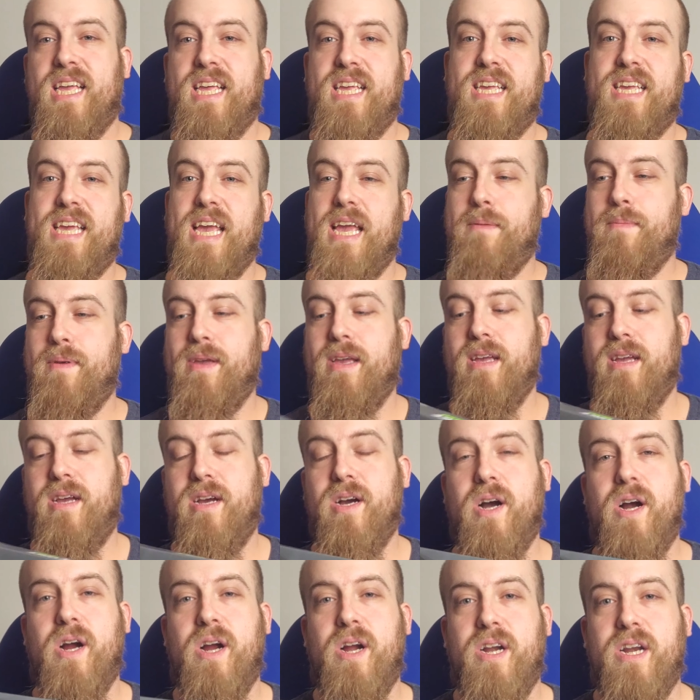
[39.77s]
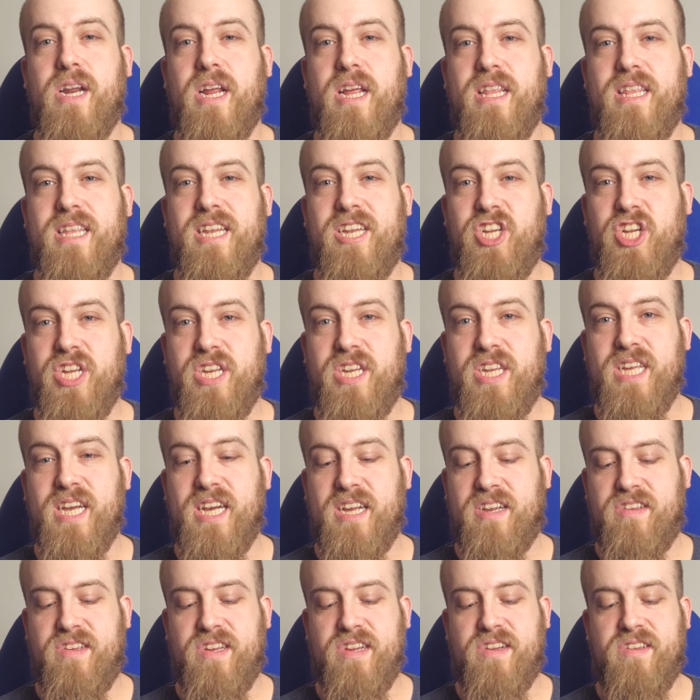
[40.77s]
gaming card of the
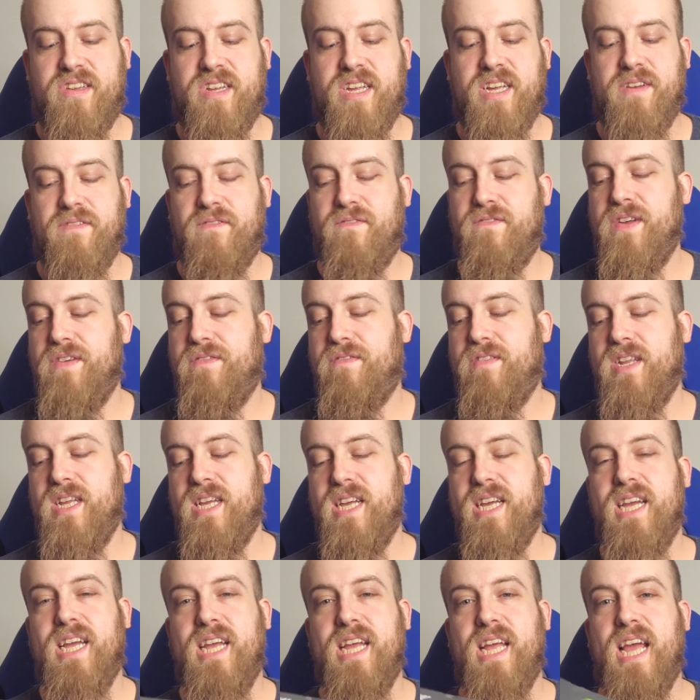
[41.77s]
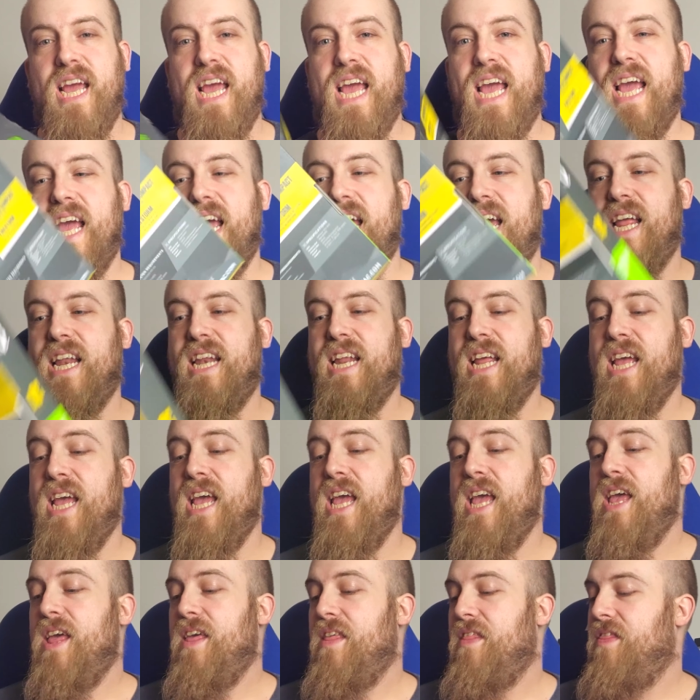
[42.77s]
GTX 1650, and
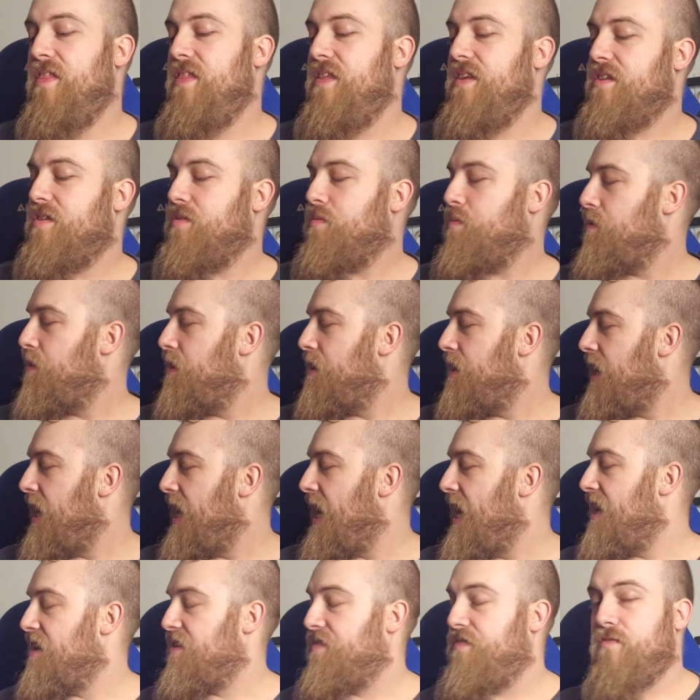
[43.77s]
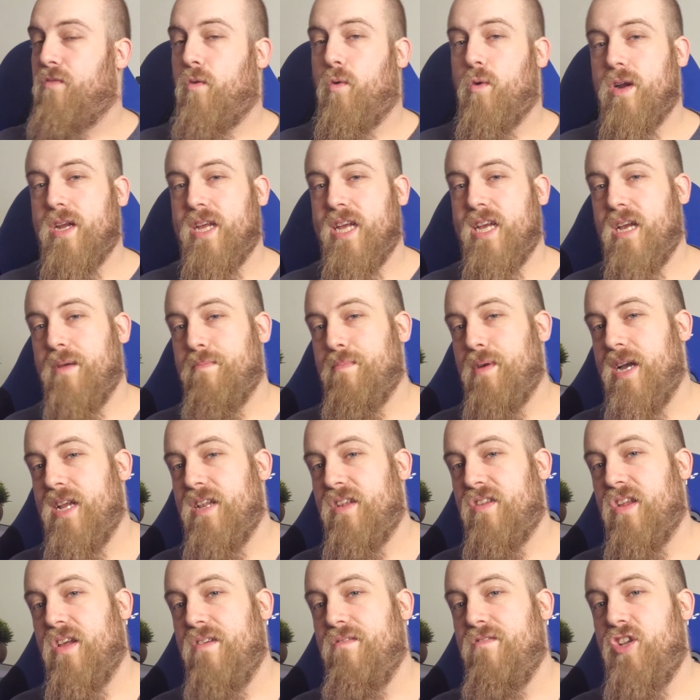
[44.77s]
this one has 4
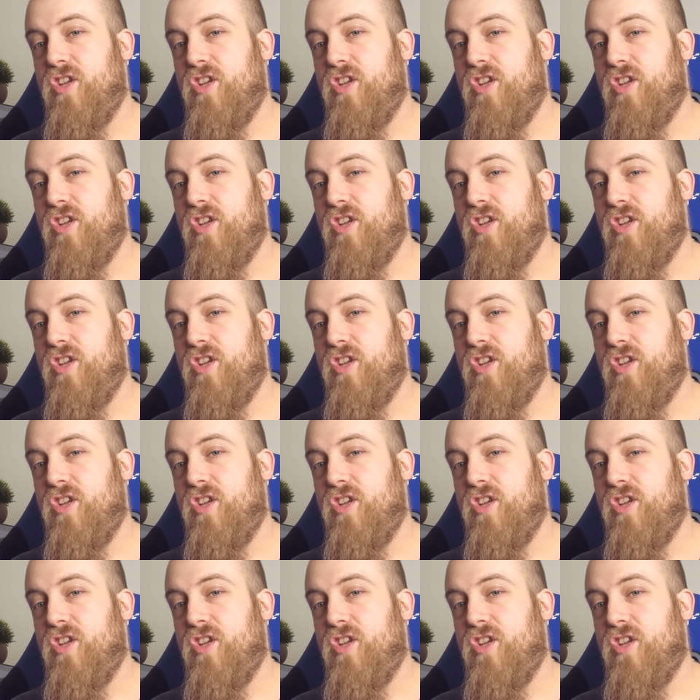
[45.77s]
gigabytes of